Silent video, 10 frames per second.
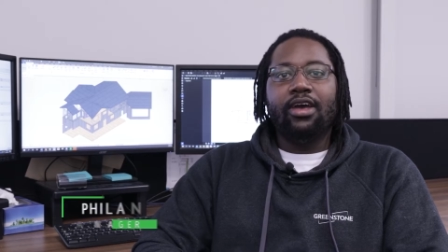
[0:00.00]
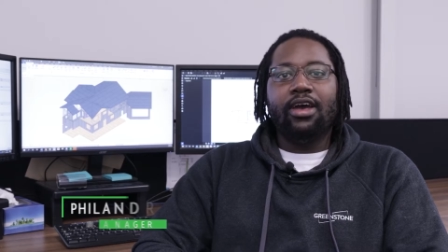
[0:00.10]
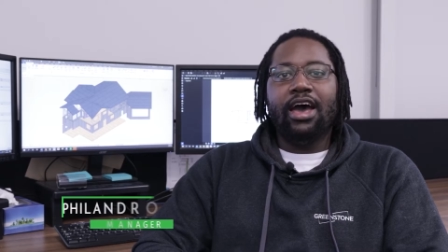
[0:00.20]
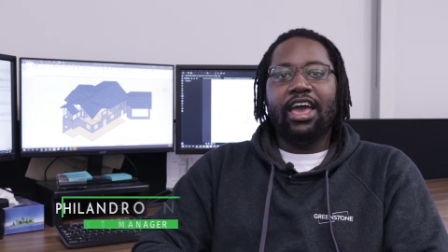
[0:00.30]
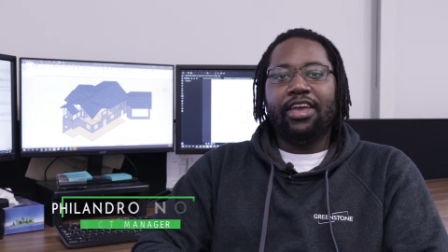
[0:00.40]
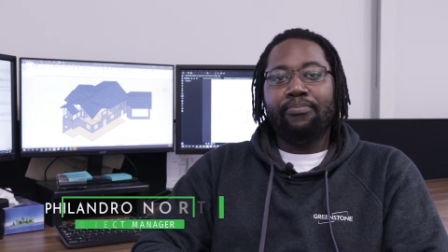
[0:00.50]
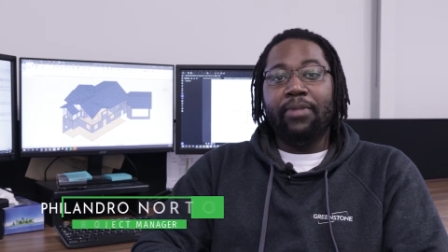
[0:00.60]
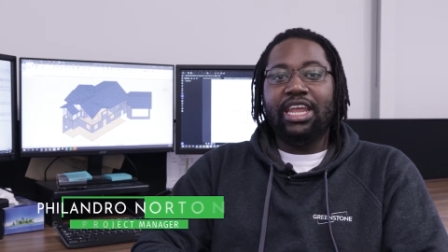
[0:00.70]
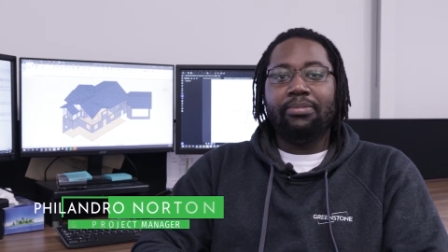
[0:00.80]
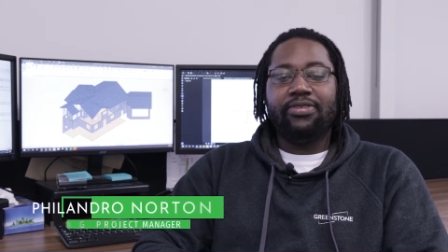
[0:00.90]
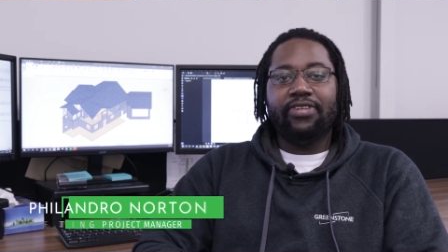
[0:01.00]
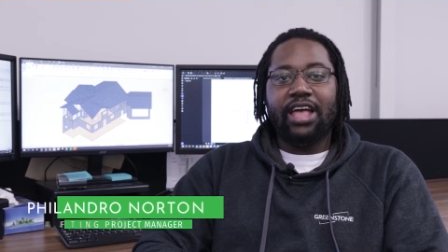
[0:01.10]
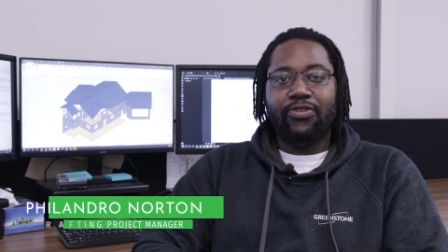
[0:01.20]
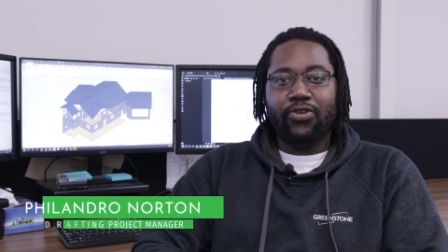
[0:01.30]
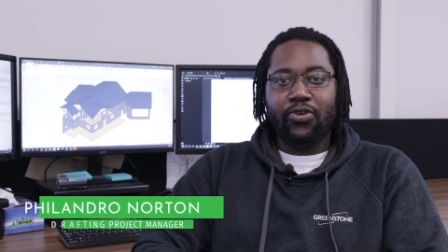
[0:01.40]
Hi, my name is
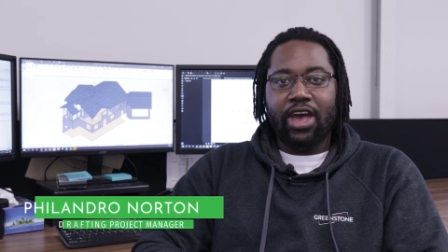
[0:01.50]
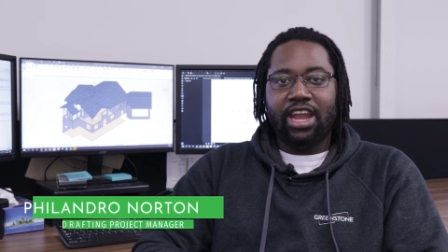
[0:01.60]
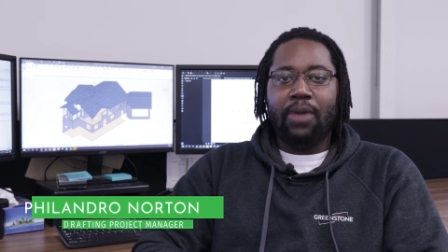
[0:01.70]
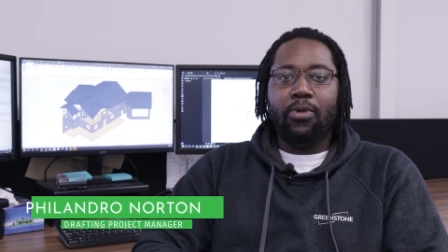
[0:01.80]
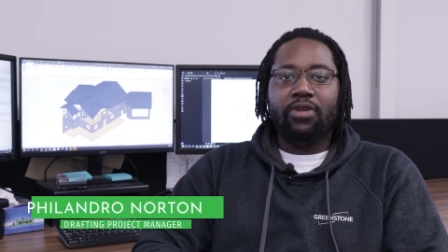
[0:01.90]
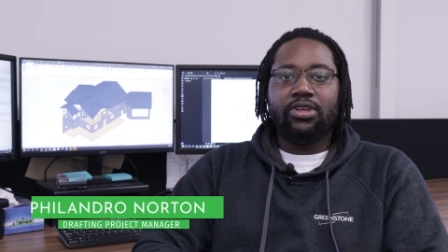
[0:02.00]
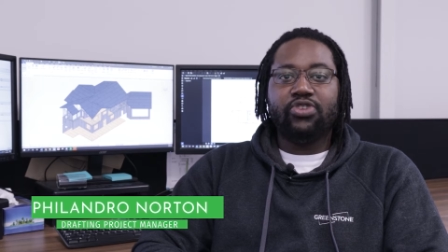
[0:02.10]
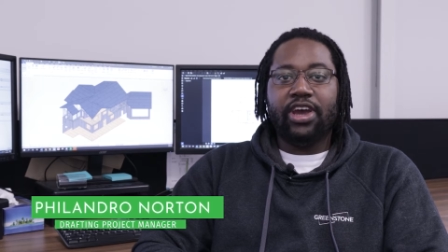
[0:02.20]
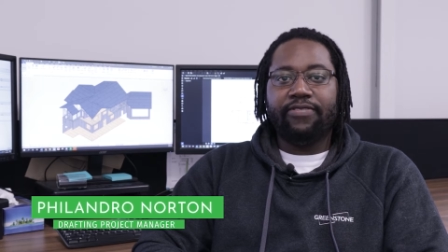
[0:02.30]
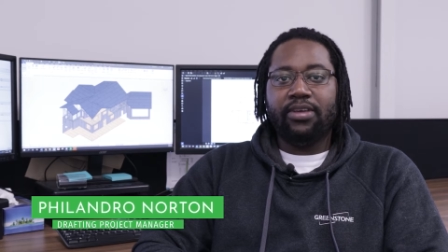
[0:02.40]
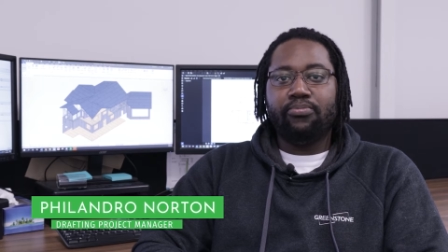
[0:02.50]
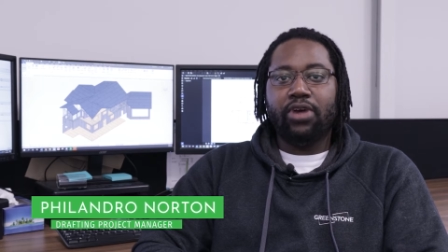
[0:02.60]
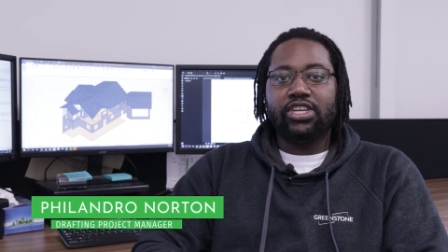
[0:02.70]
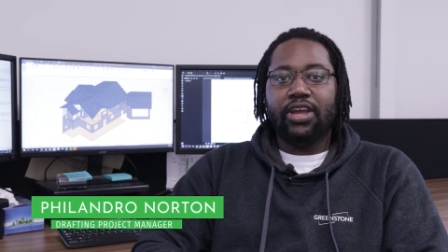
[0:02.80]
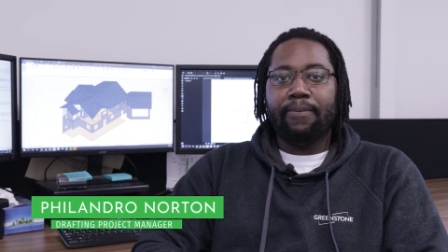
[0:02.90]
Philandro and I'm one of the drafting
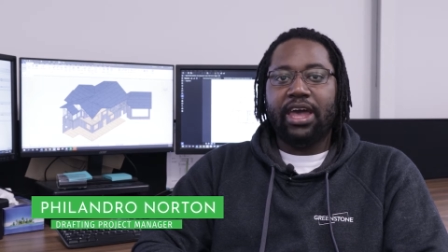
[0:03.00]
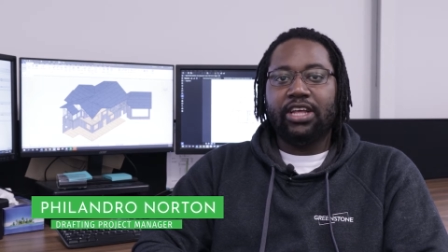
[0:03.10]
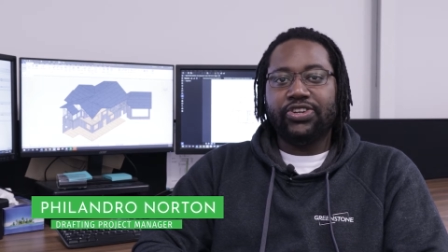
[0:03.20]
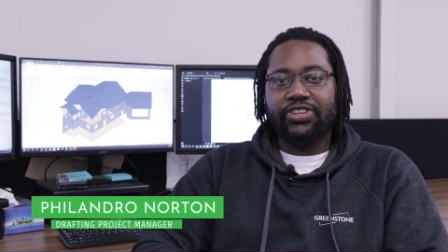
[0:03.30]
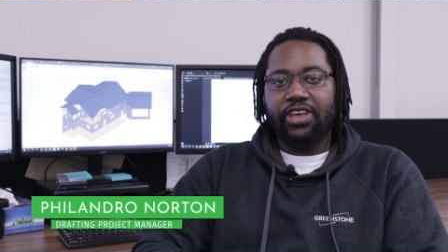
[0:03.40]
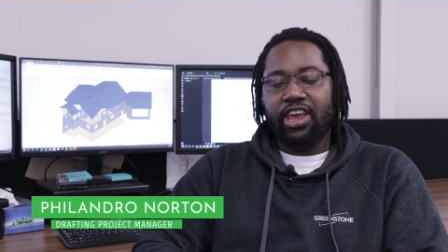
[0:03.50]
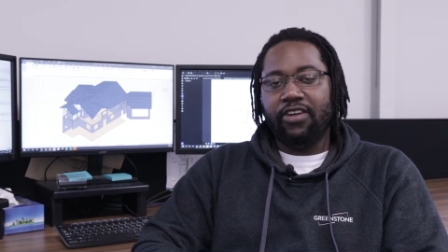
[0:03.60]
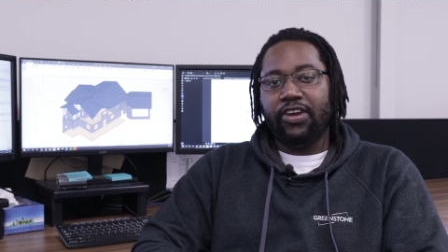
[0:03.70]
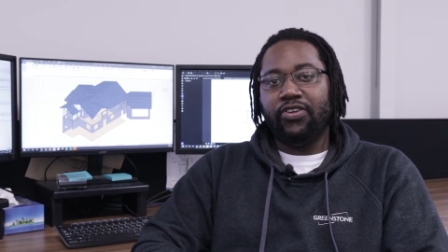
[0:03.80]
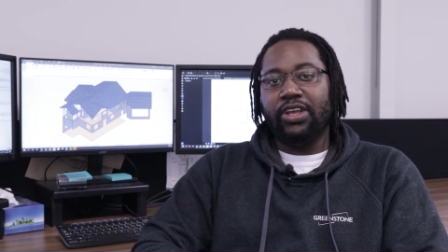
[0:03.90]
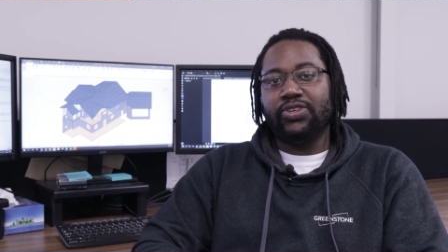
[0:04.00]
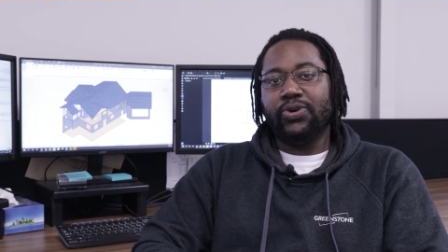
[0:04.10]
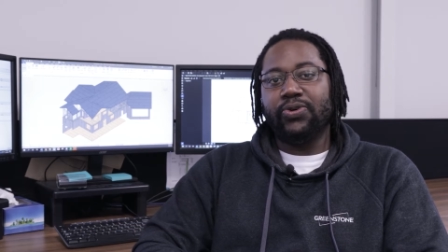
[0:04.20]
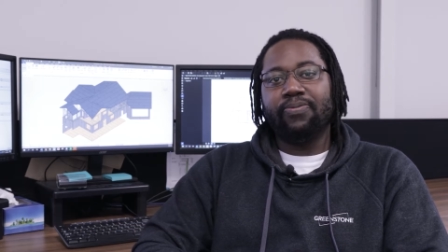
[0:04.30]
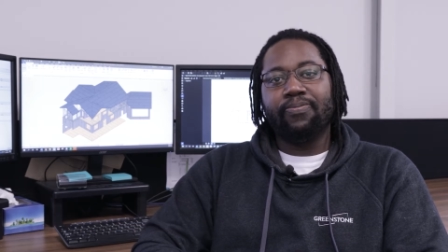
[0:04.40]
project managers here at Greenstone.